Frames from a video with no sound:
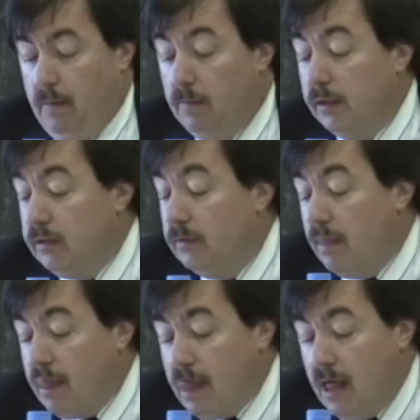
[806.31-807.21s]
But
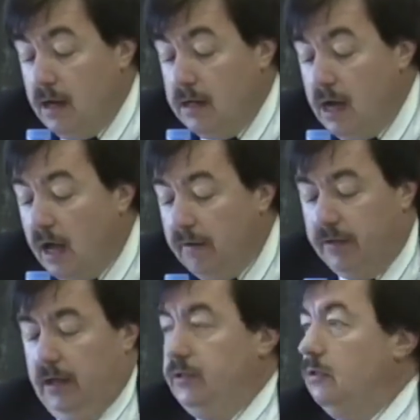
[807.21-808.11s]
none of
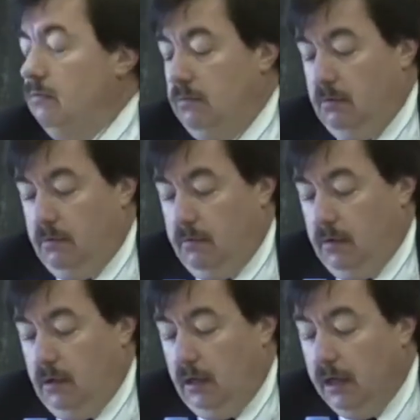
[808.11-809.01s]
this
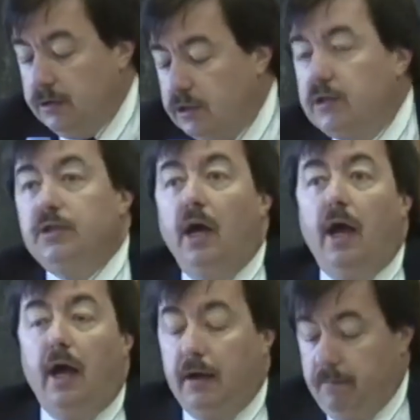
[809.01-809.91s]
is to
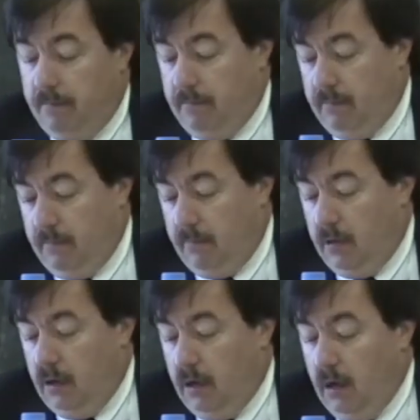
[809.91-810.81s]
say
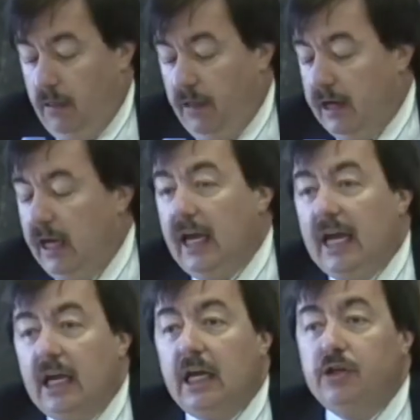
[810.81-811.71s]
that
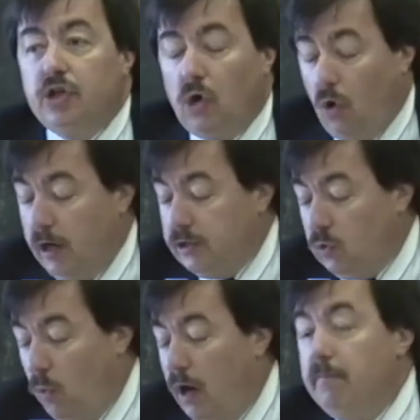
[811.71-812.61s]
any
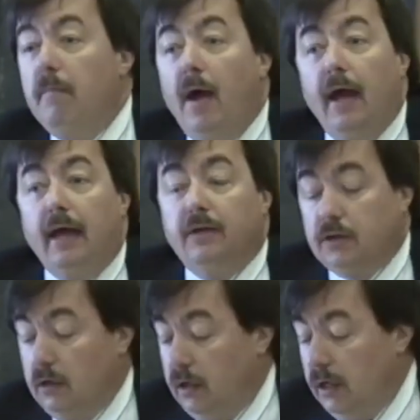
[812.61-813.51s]
choice one
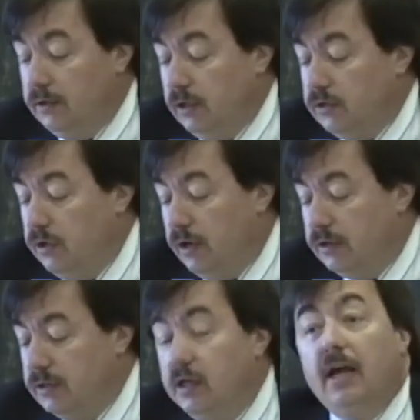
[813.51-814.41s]
makes is as good
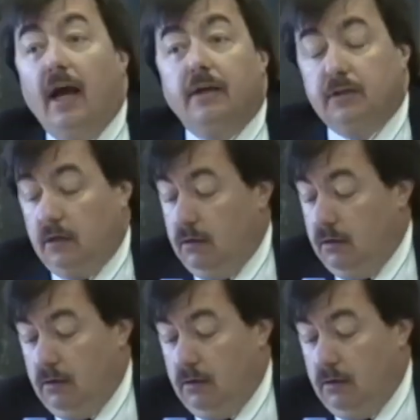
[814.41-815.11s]
as the next.